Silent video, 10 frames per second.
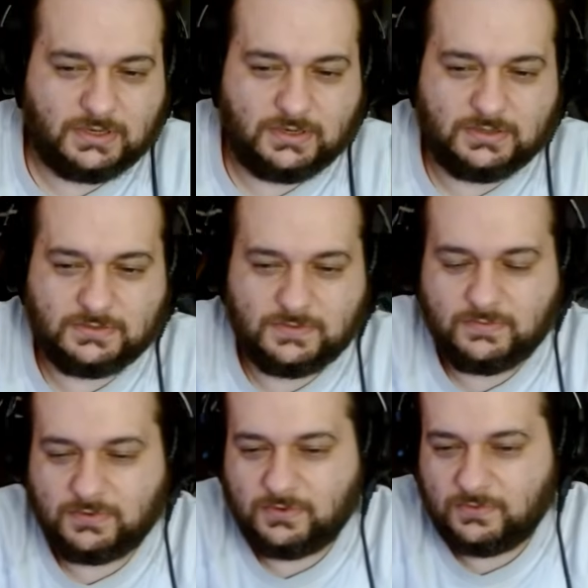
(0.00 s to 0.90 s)
and he's
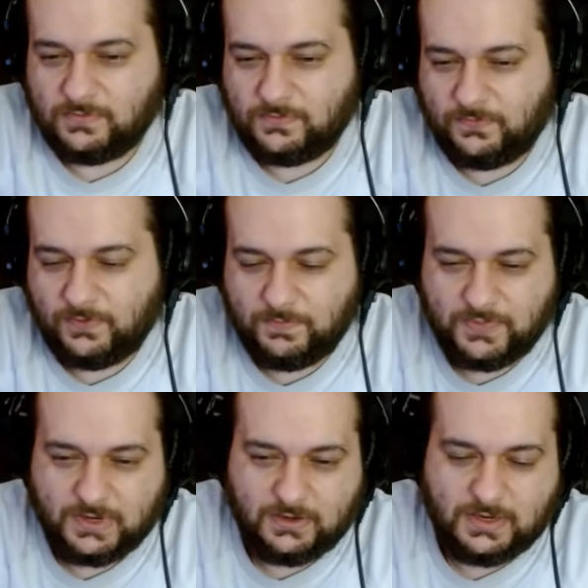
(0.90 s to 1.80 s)
able to
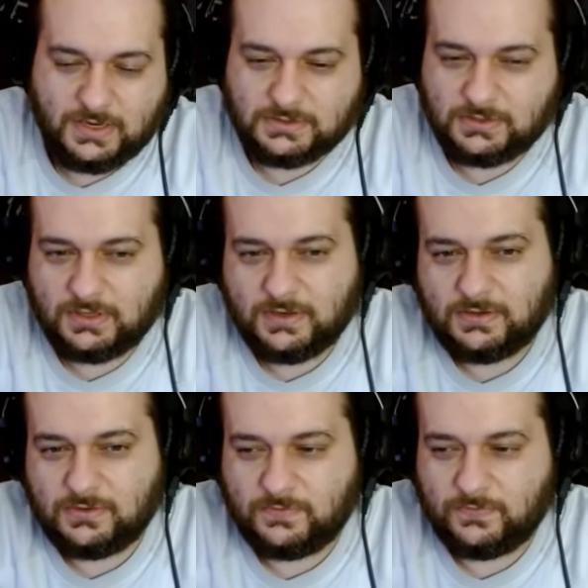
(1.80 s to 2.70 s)
flipping
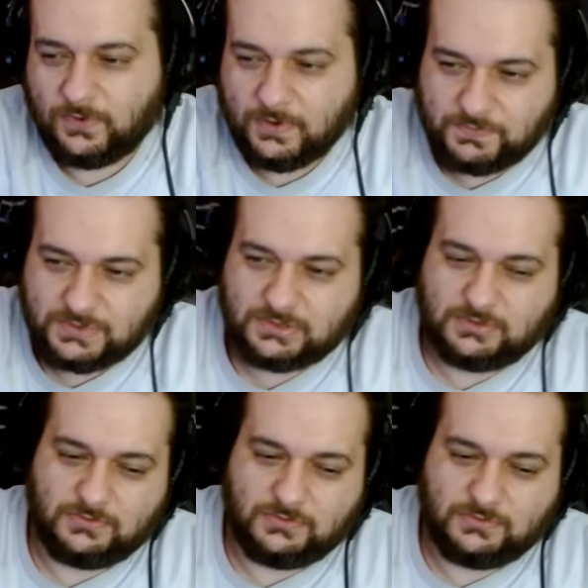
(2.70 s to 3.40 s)
easily, do flips,